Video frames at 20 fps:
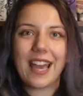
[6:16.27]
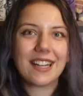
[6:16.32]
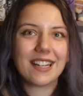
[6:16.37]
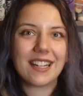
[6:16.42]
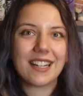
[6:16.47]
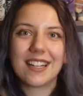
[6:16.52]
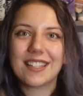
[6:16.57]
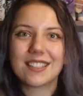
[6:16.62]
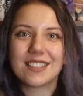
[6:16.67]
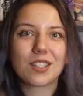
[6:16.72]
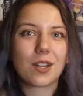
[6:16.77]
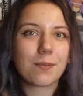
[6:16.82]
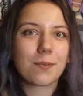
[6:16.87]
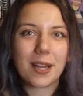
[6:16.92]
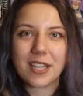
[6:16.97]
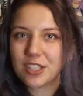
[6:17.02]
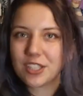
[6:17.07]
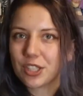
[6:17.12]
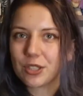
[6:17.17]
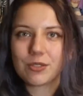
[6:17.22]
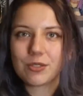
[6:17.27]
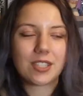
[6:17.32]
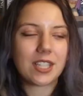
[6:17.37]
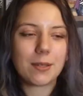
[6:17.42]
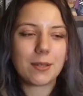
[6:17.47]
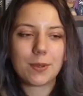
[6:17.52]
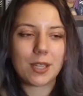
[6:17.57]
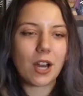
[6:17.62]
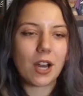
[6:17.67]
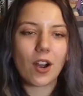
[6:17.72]
And it is on my June
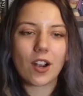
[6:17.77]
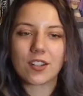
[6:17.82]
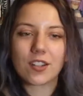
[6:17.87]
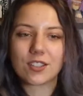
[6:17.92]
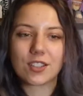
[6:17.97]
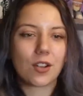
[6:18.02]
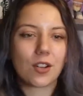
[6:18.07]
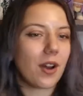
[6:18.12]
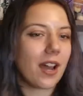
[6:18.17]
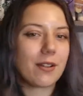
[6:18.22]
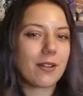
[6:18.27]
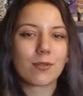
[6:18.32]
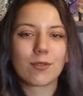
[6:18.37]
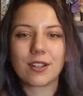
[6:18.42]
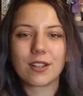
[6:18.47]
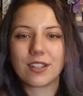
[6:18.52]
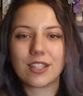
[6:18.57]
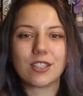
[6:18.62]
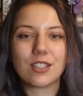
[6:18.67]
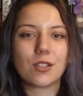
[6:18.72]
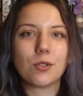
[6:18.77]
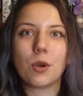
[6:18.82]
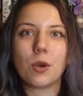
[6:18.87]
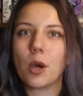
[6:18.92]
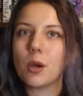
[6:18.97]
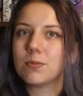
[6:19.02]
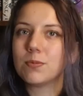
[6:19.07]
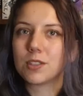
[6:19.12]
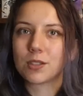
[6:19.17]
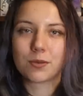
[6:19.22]
TBR, so I really do
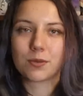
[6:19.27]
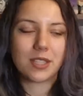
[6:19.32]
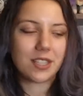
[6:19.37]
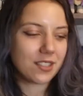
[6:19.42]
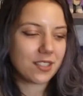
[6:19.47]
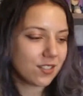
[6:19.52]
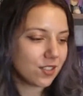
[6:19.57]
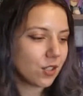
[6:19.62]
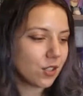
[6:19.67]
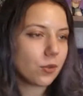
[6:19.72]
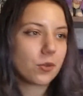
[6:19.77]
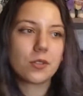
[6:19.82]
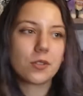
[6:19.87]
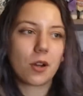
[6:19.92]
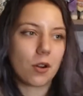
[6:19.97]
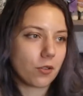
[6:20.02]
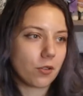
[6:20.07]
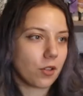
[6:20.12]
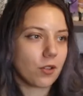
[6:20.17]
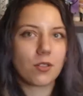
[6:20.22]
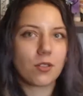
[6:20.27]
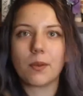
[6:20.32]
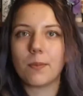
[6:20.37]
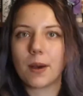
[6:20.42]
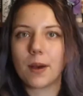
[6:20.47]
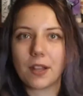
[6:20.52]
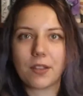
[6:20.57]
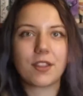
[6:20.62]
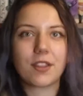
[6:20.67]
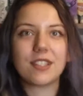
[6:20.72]
hope to read it soon, although the
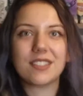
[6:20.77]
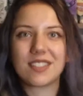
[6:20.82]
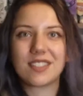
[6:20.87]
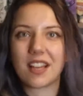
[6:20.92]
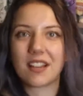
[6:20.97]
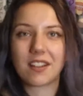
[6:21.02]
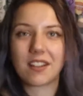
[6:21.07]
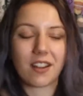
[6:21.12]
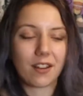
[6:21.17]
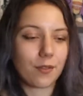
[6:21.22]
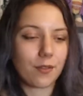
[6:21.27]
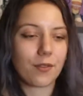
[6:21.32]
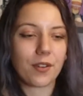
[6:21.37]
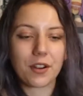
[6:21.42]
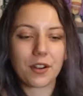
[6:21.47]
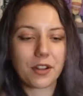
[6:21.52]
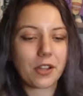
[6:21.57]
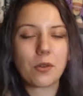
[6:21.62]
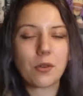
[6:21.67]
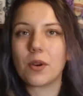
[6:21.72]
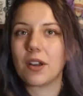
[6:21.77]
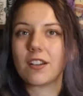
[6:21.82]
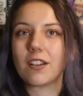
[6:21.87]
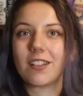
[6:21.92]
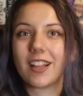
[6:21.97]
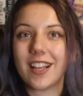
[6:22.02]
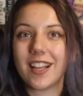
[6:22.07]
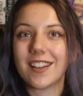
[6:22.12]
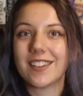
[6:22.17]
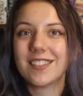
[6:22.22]
month is ending very
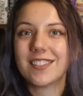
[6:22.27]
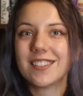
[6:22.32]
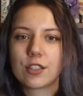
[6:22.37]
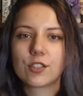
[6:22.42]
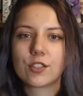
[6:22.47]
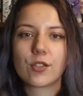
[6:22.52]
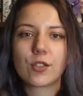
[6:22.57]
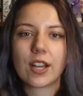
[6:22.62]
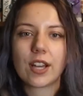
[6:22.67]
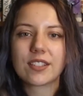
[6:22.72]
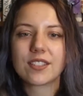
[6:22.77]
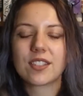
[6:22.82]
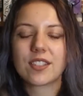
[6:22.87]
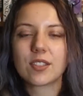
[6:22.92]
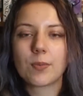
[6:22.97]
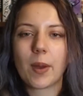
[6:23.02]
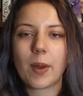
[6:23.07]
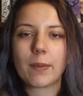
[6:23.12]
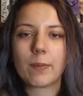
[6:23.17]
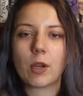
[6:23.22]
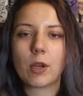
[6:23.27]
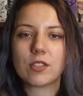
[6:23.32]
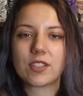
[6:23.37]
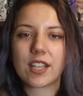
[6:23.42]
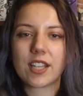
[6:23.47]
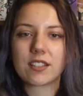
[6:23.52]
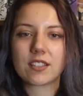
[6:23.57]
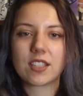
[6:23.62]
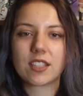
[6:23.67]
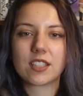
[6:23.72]
quickly. So next is my
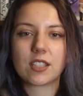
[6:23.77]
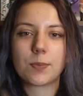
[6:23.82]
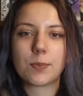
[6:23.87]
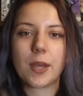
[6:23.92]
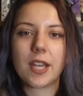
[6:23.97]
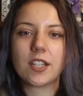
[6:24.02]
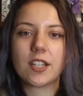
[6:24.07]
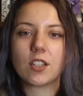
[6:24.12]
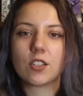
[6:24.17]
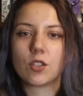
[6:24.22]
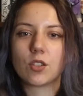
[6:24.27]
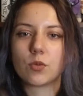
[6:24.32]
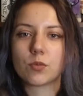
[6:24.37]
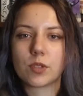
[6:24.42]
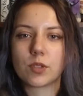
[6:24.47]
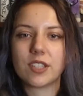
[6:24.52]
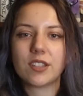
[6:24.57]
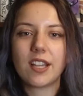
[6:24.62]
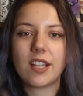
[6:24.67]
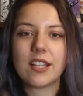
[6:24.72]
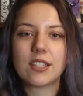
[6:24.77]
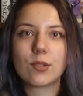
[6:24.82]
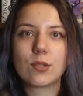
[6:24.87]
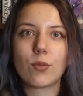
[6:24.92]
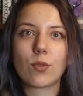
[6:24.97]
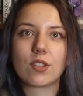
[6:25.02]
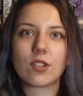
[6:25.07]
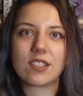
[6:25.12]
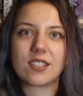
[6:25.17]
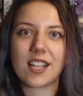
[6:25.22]
most anticipated new release
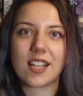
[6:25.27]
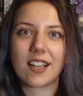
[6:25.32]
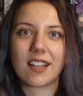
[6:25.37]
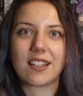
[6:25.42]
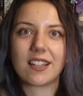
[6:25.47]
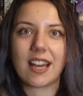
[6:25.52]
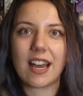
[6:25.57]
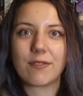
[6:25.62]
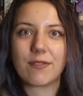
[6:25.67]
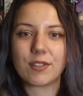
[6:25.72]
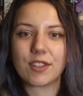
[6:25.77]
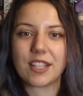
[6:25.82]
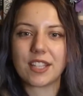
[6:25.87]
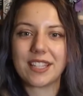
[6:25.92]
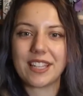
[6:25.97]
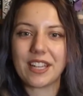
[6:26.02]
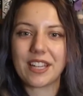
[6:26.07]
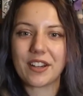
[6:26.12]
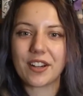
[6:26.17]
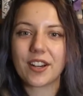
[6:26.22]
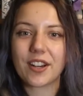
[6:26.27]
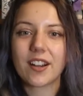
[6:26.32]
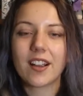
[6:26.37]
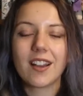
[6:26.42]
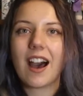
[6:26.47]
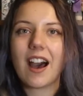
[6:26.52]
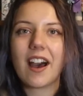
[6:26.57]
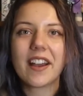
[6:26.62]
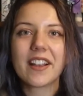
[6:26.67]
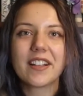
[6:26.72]
for the second half of the year.
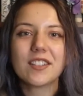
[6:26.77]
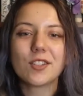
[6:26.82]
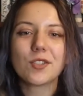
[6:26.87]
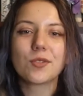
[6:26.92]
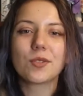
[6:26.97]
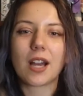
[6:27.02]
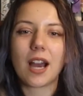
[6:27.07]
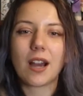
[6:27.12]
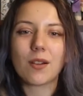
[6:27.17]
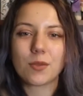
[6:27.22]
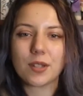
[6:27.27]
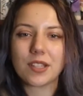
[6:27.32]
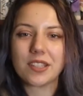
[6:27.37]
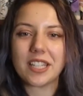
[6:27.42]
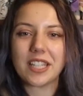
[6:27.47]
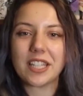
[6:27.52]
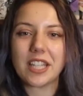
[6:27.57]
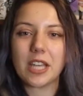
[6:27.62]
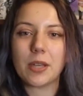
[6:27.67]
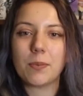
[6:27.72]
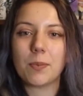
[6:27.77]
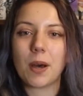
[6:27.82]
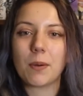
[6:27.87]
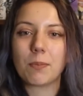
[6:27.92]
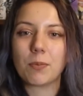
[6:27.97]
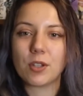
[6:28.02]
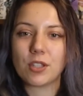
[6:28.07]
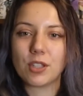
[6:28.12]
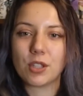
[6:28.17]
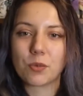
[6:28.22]
I do not really keep
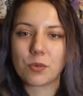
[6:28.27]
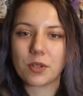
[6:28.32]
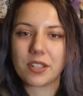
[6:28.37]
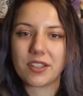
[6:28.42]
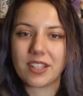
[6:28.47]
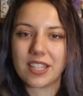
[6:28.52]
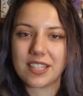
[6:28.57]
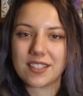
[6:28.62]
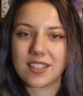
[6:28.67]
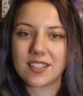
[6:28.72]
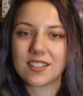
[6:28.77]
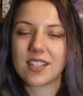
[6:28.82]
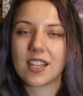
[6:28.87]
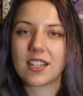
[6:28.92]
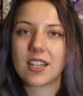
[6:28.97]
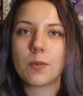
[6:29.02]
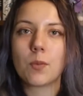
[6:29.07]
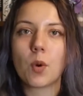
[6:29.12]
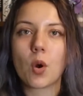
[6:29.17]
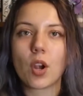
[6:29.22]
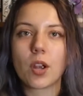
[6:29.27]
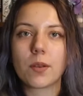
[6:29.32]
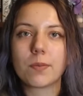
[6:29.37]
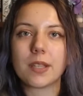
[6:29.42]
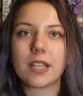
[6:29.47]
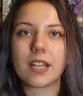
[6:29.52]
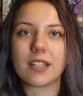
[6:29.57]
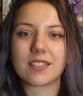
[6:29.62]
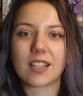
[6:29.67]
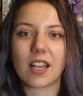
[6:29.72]
up with new releases anymore
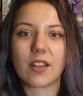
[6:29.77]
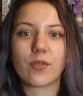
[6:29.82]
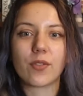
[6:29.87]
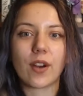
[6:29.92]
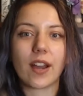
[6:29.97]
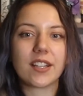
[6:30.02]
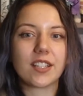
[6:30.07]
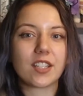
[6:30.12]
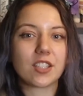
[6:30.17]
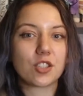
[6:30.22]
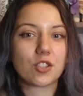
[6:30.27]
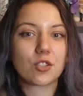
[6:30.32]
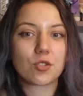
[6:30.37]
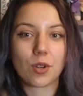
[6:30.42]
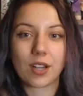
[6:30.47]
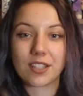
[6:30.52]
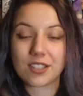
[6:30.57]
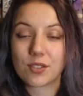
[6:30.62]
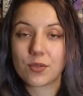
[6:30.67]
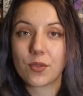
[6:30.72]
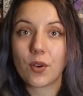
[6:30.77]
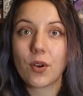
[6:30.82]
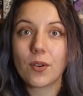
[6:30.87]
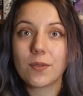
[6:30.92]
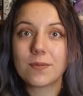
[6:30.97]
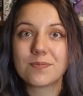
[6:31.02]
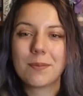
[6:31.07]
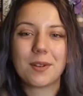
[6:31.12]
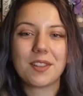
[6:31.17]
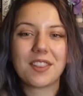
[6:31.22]
because I find it
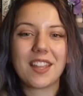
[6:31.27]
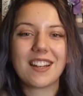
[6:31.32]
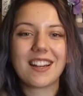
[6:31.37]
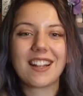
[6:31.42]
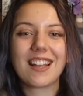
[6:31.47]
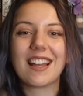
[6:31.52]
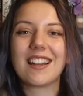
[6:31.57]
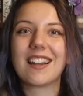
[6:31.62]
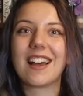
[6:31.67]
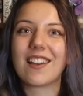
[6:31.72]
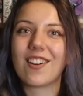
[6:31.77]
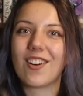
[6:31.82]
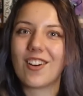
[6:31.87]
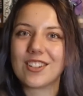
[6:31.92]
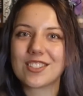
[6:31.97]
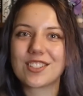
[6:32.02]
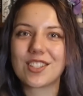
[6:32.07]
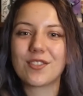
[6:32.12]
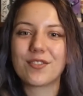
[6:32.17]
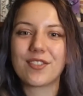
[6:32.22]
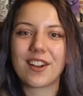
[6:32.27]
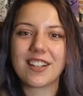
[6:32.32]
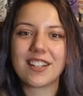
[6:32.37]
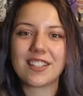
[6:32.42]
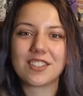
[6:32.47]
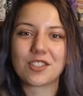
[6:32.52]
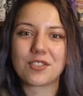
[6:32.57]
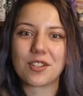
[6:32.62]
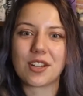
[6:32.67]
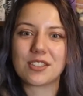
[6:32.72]
stressful. But then again, I also
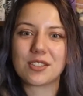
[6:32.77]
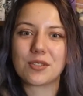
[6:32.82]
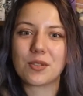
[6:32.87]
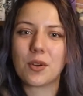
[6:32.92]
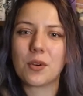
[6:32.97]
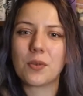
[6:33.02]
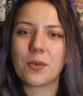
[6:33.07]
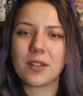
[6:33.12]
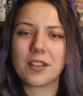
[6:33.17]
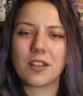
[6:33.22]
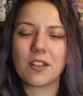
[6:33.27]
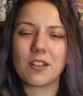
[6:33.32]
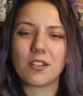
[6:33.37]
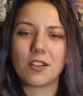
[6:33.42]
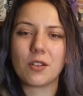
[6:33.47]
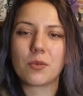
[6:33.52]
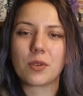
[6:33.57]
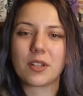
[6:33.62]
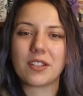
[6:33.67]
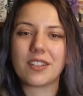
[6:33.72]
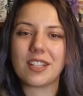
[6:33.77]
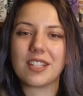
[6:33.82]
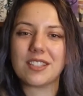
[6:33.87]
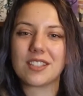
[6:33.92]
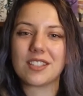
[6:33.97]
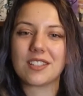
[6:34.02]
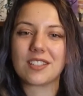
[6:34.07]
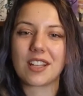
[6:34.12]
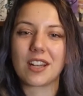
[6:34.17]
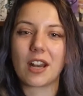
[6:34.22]
find it stressful when the new
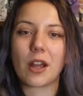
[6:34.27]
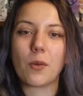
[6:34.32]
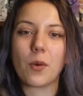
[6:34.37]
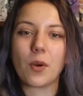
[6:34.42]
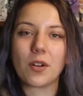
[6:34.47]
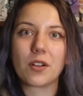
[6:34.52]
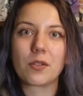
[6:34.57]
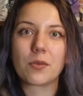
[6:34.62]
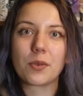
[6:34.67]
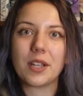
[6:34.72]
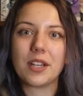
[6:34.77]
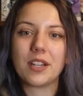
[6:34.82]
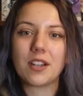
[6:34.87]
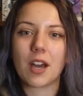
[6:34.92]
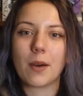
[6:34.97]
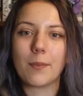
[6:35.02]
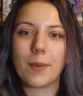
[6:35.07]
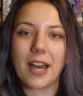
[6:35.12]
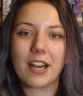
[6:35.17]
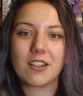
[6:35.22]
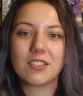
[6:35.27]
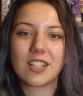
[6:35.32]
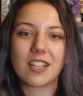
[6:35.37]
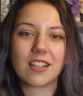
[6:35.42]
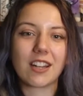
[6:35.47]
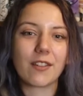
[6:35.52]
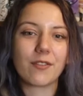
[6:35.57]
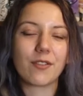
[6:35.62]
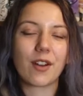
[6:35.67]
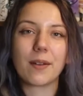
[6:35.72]
releases that I want to read come out
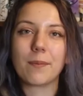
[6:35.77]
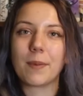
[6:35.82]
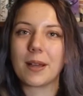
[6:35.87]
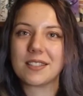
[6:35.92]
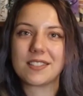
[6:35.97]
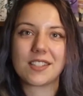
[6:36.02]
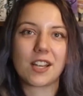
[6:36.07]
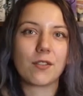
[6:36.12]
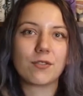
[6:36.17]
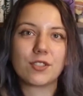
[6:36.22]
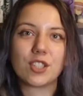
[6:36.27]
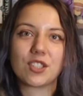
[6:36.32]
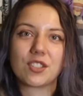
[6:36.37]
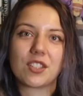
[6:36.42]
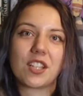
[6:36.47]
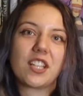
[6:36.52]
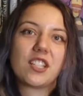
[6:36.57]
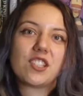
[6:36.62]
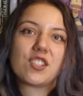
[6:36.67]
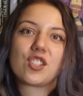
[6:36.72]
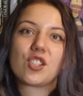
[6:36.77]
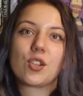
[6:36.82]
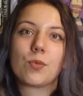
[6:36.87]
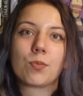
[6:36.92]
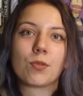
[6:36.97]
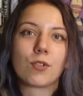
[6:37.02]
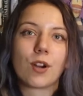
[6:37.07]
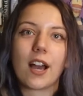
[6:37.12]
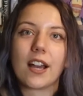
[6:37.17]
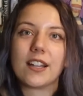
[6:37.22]
and I find myself just like
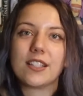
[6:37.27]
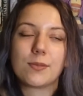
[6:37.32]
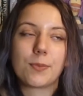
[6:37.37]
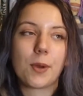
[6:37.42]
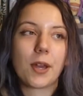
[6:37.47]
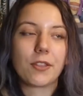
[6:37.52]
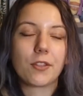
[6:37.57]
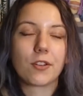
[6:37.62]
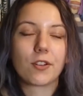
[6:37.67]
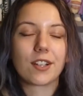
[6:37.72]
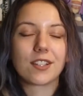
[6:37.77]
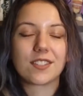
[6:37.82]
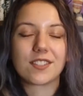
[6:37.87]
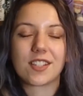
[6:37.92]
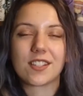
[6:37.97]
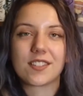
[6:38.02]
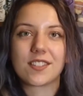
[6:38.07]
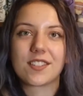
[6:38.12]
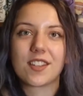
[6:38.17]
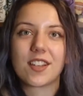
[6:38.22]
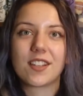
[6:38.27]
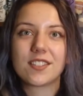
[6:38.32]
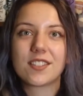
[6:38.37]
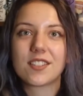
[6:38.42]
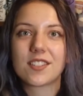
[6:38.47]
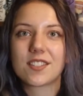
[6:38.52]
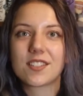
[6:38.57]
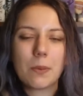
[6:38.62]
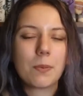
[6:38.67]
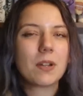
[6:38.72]
surprised by their
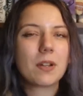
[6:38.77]
existence.